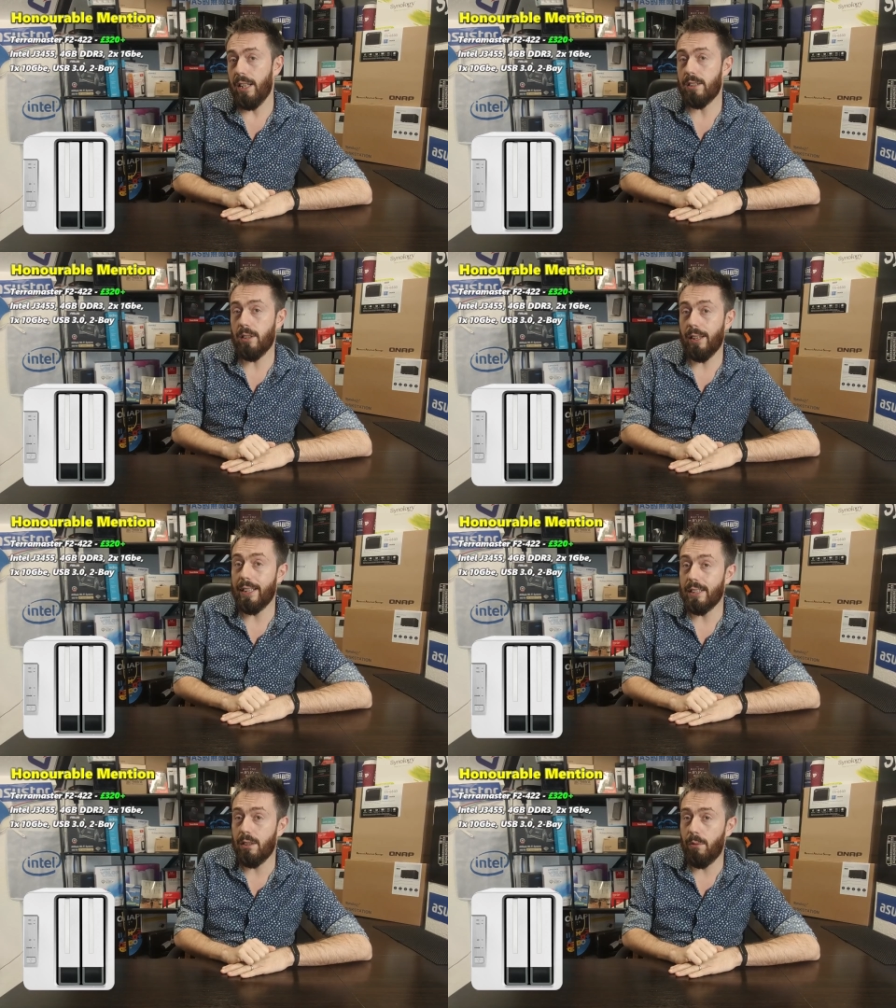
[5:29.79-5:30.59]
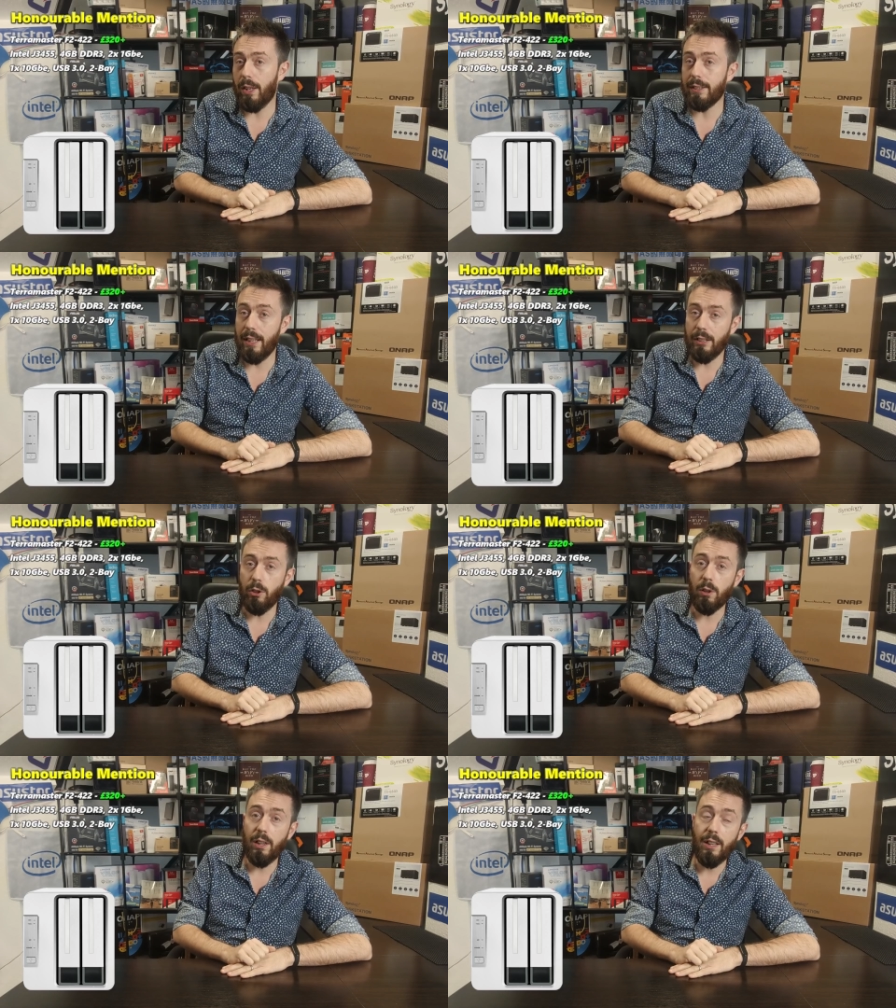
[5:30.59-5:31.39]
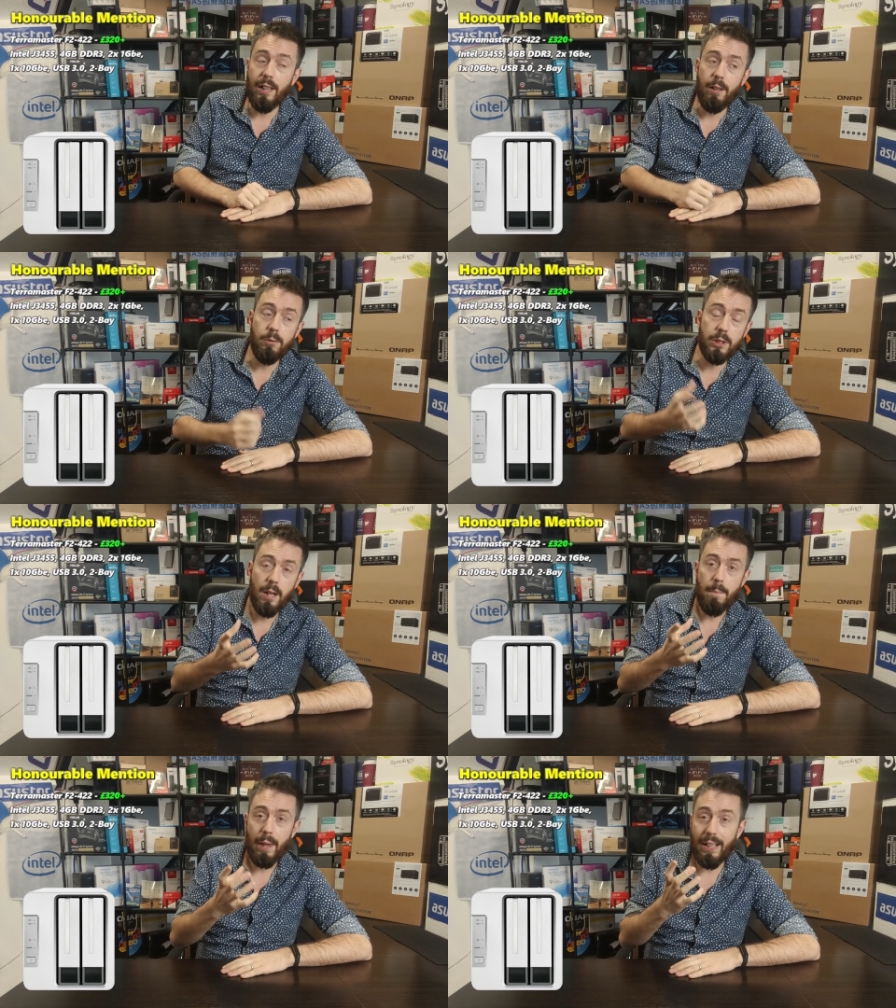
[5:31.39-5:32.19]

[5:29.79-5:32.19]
inside this device, unless you're going to use